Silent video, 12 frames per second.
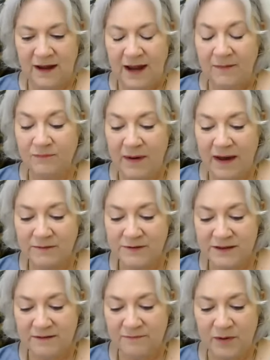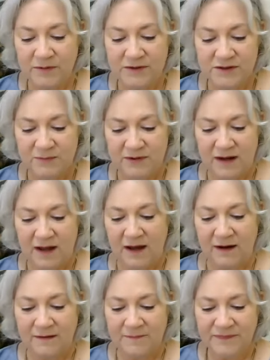and bounty most
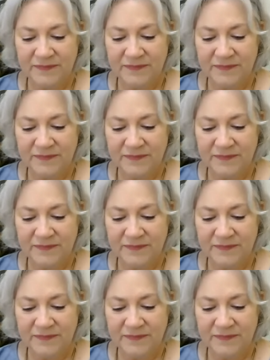benign,